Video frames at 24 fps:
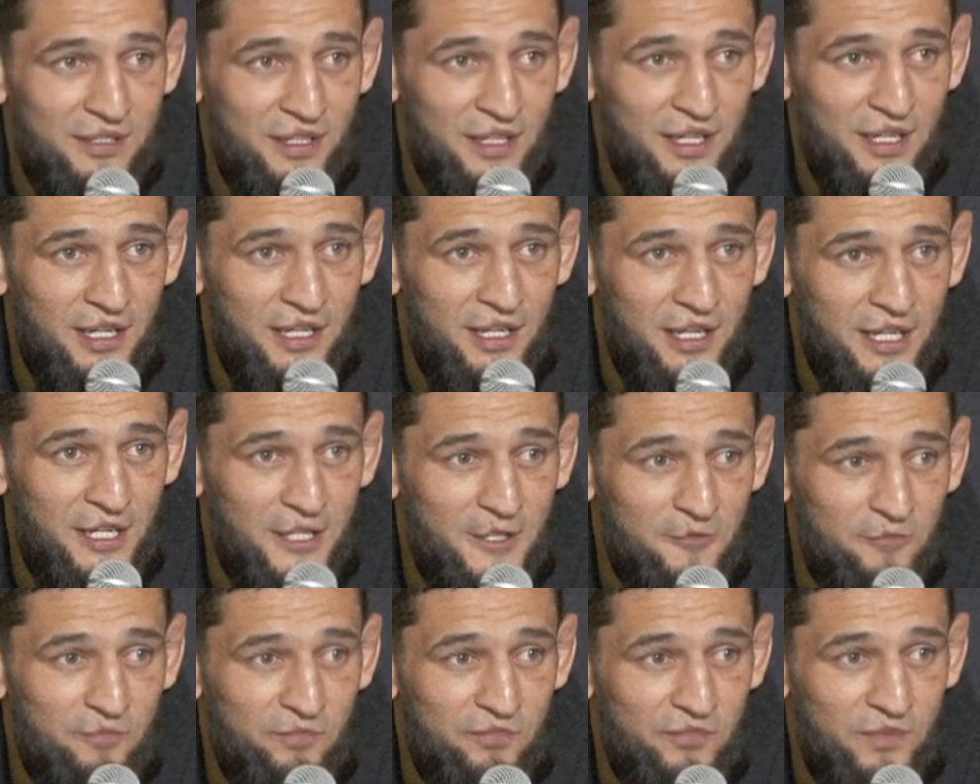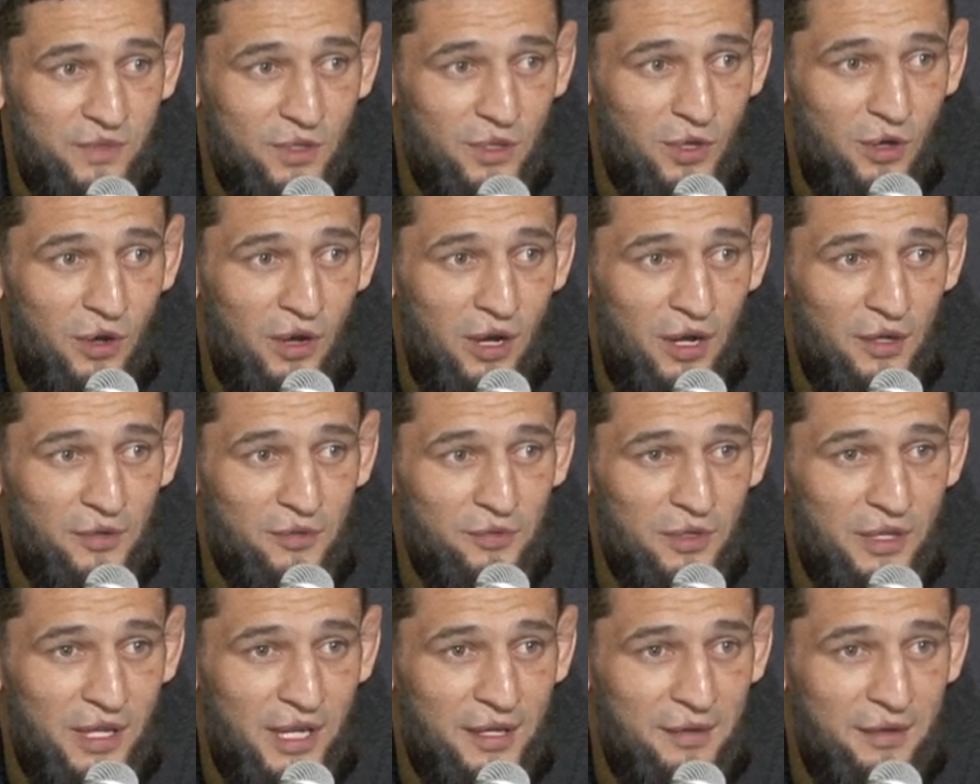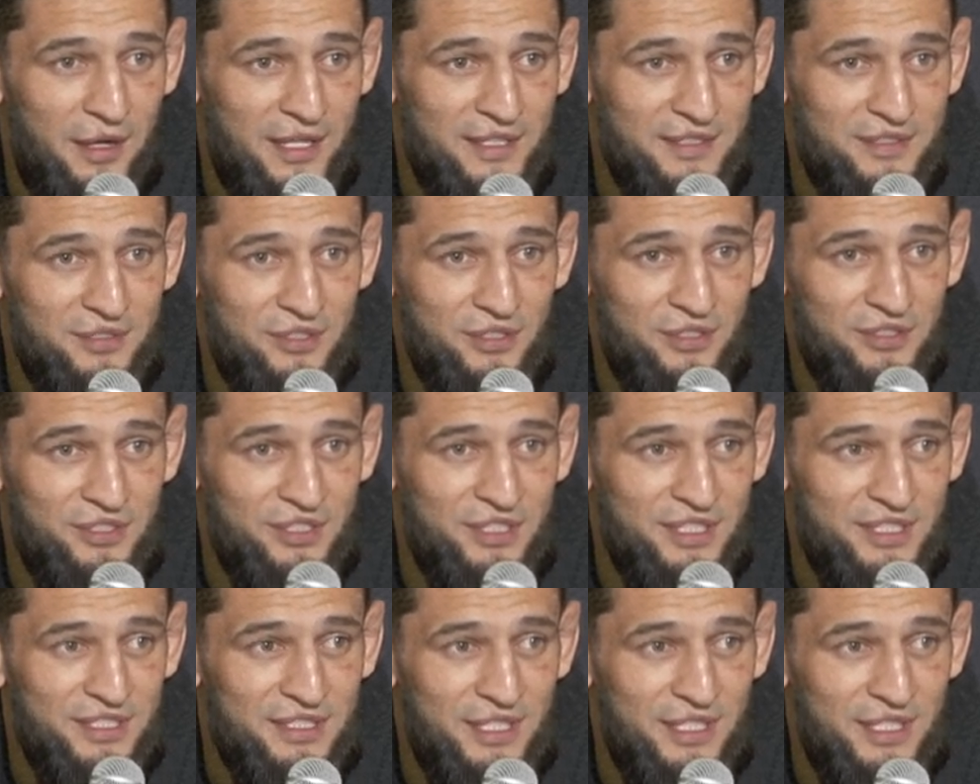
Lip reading: That guy go out, I have surgery,